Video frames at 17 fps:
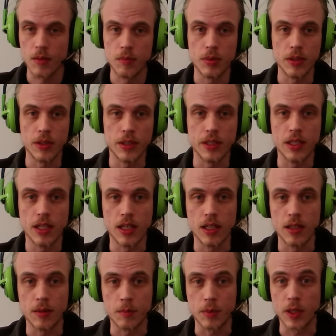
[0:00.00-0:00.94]
But
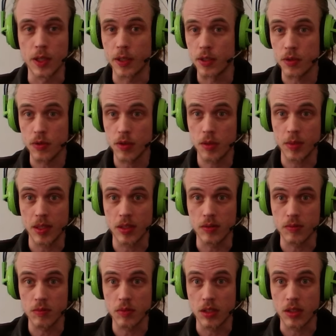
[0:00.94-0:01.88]
I'm going to talk
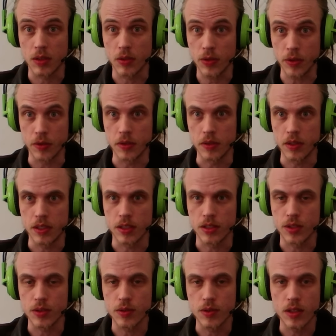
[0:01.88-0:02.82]
about the current
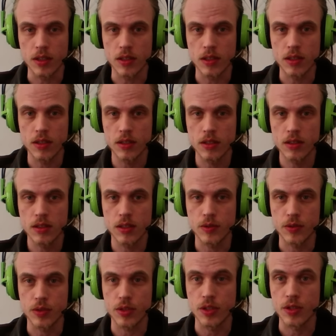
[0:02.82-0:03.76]
issue.
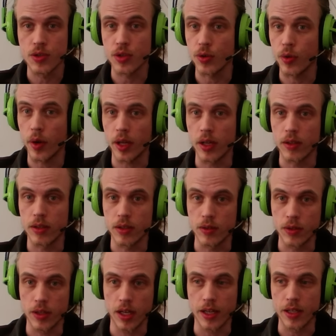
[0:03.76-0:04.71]
There was a shooting in
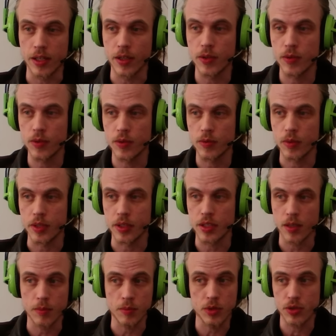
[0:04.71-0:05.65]
Orlando,
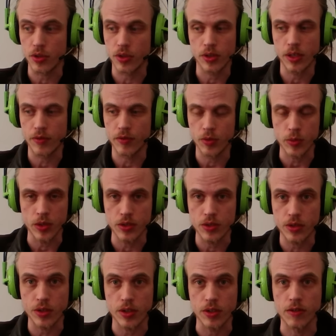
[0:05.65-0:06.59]
which I'm sure
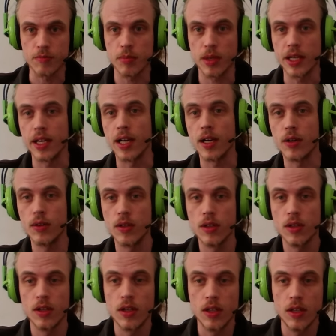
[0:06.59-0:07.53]
everyone's heard of by now.
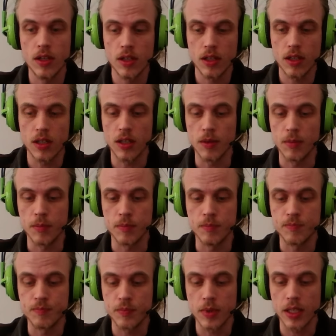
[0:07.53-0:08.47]

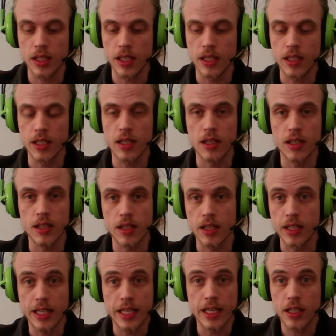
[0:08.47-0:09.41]

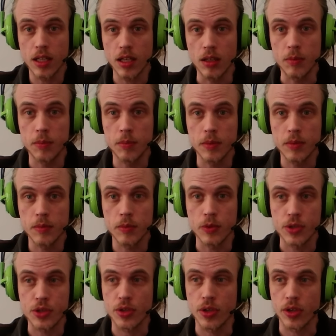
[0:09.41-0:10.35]
A gay club
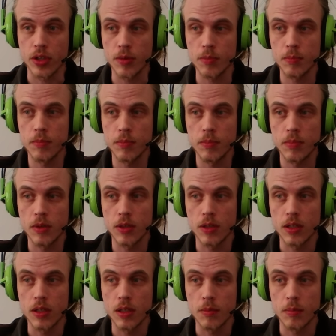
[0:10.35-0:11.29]
was shot up
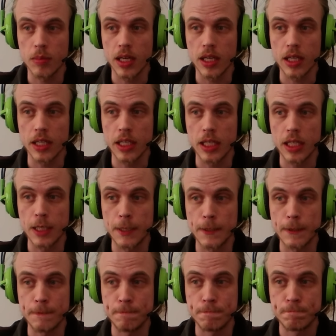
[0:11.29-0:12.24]

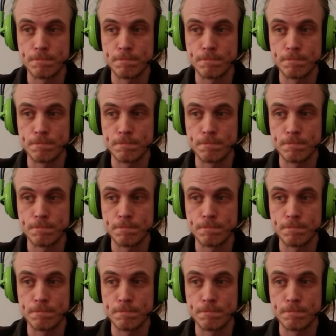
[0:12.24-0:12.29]
by